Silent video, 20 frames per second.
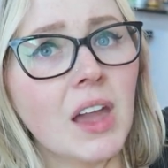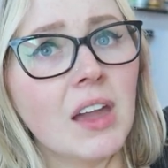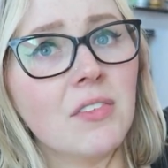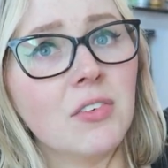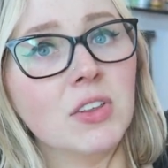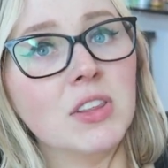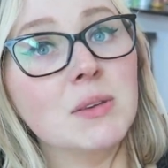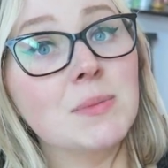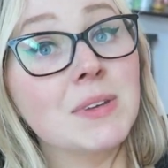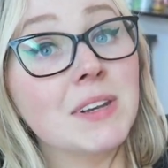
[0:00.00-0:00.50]

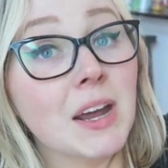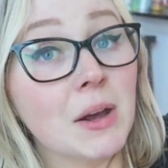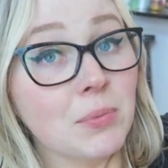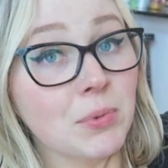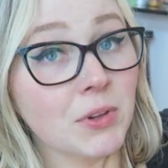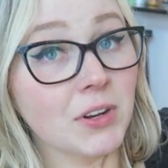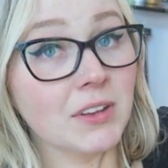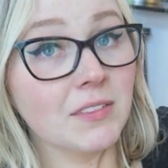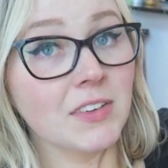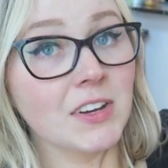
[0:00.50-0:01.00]
I've only been
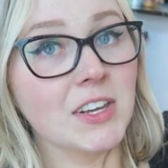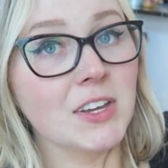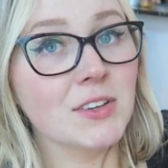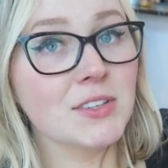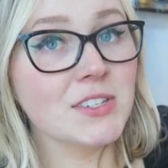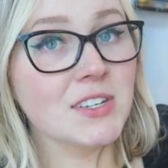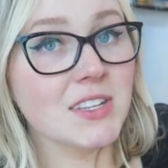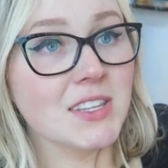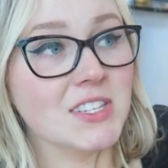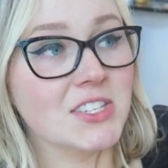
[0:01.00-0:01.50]
uploading
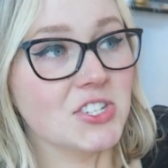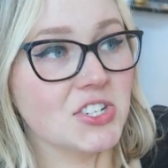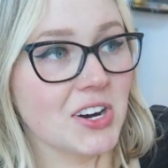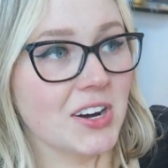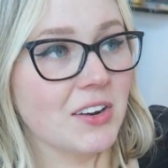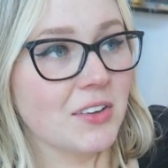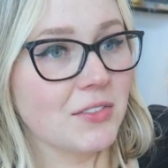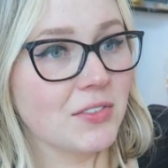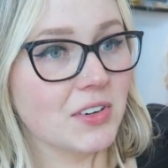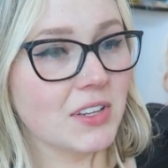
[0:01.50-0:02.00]
videos to this
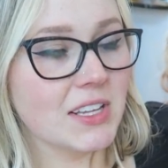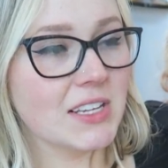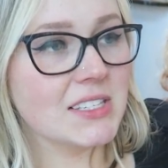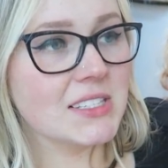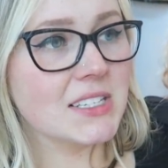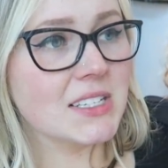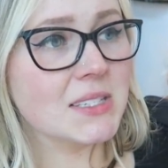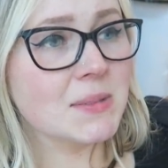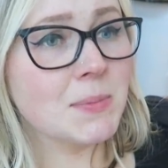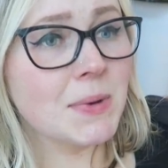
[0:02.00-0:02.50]
channel for like
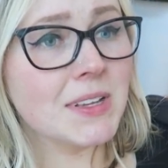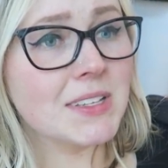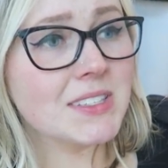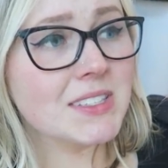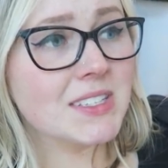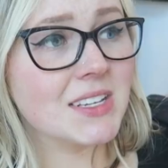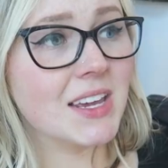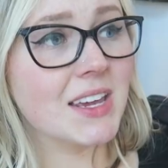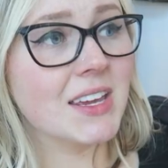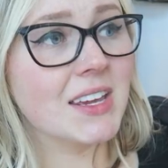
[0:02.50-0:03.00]
six
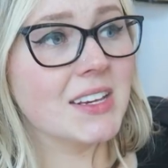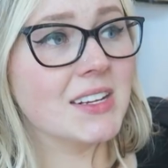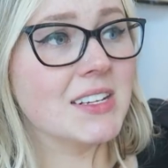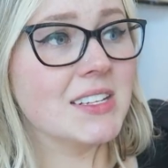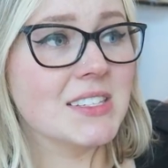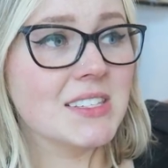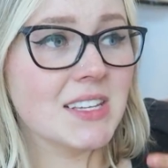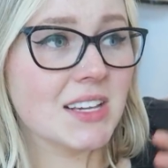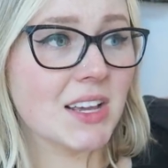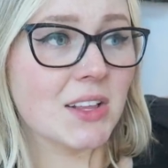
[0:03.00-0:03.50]
months and
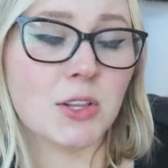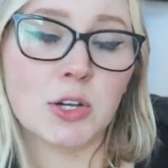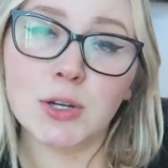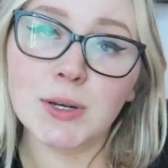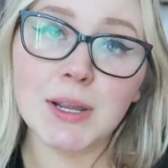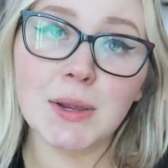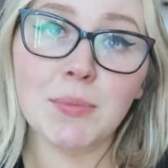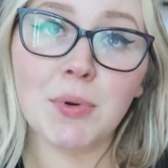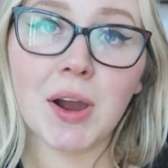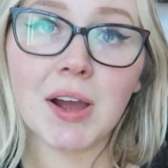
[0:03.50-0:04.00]
it's like a
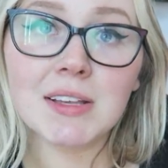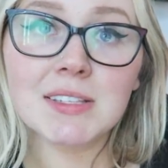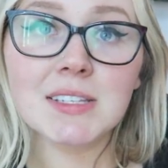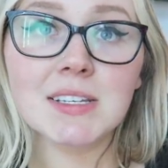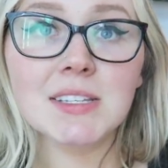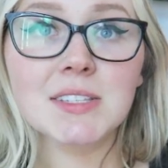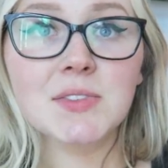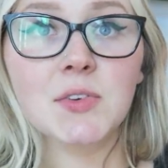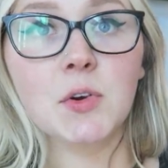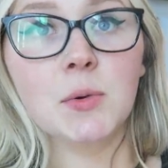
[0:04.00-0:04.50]
learning
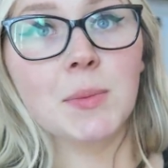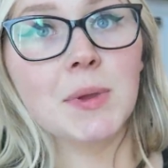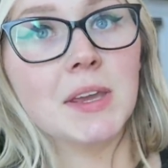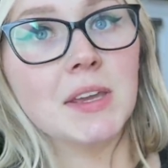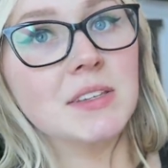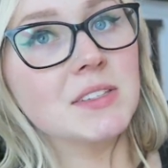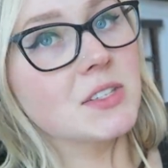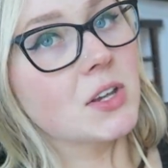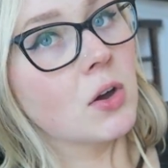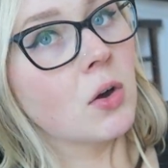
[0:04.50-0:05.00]
process for
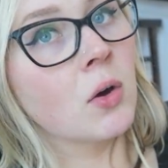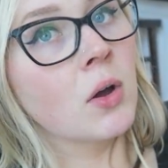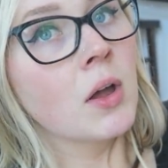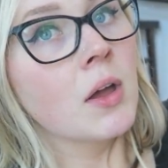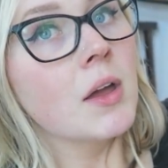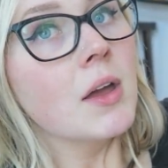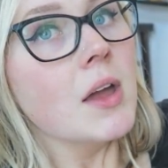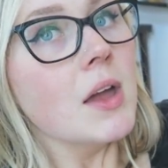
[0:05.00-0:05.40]
me. So